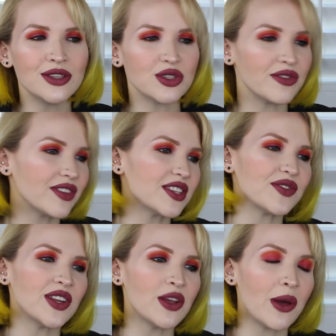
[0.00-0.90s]
So for this
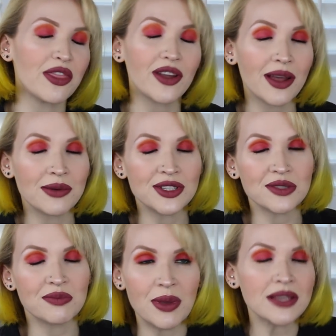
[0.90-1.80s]
video, I thought I would
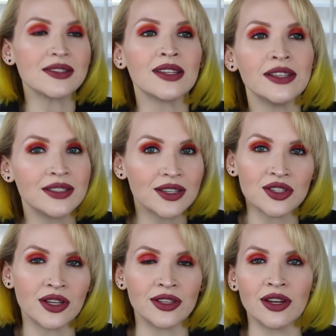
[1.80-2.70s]
just basically touch on,